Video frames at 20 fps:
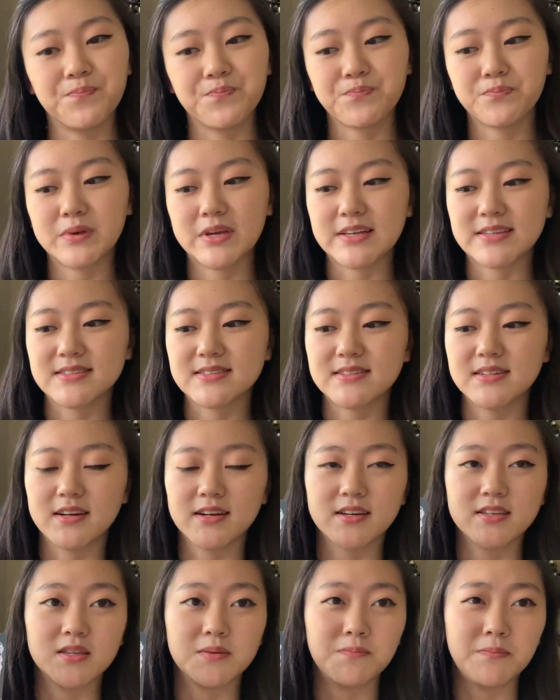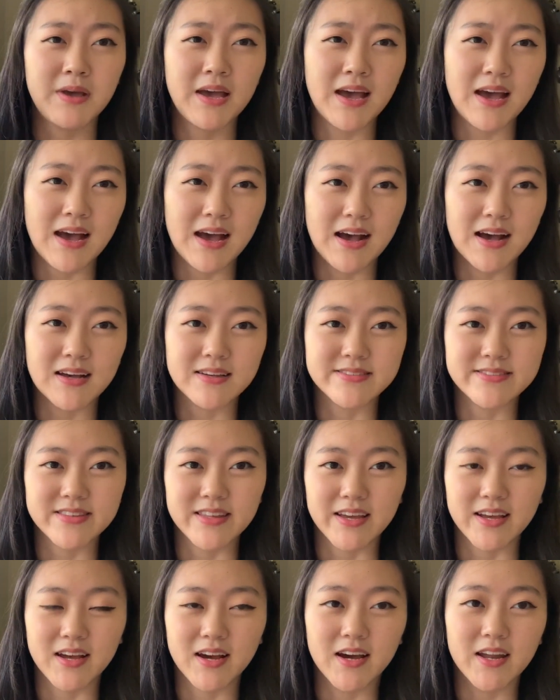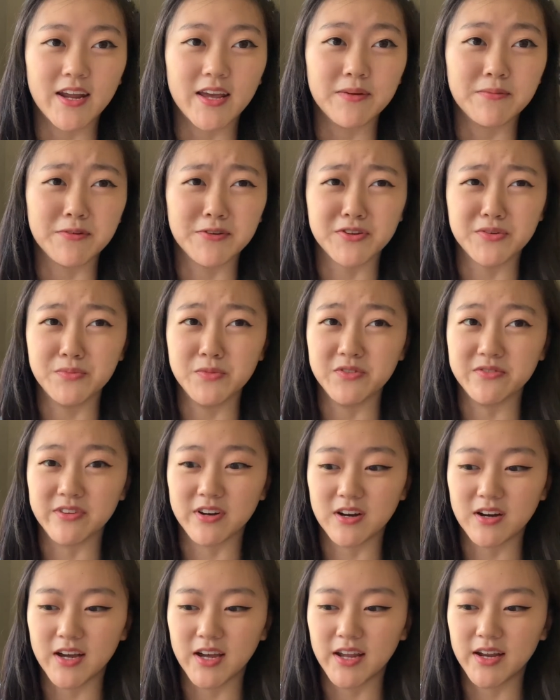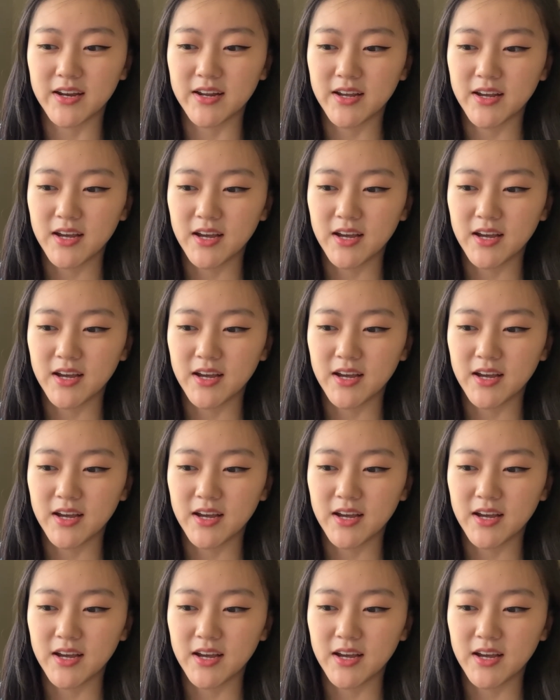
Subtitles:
being stuck in the past, like unable to move on,